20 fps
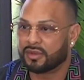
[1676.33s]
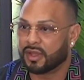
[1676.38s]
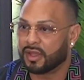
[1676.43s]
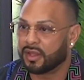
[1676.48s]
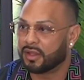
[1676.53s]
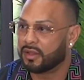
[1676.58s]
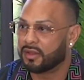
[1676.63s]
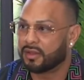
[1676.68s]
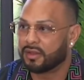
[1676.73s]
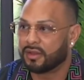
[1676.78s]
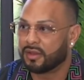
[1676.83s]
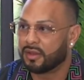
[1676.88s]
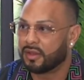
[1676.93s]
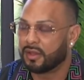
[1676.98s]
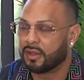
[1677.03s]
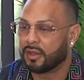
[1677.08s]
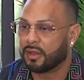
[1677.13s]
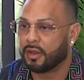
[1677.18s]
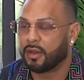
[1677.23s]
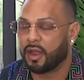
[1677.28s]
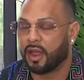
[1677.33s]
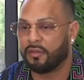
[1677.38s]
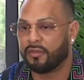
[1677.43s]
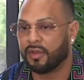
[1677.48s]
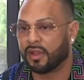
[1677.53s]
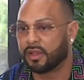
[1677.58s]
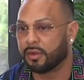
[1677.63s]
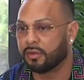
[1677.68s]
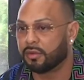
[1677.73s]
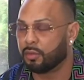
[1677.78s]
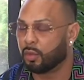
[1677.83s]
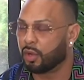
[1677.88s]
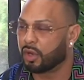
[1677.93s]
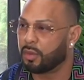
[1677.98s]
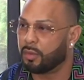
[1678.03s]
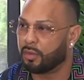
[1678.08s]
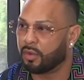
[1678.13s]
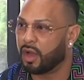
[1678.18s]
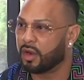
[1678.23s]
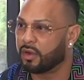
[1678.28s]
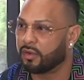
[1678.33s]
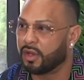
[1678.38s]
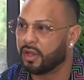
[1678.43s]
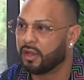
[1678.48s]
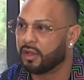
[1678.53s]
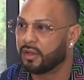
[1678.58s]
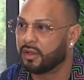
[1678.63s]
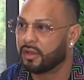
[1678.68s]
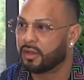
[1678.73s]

like I felt there was more camaraderie.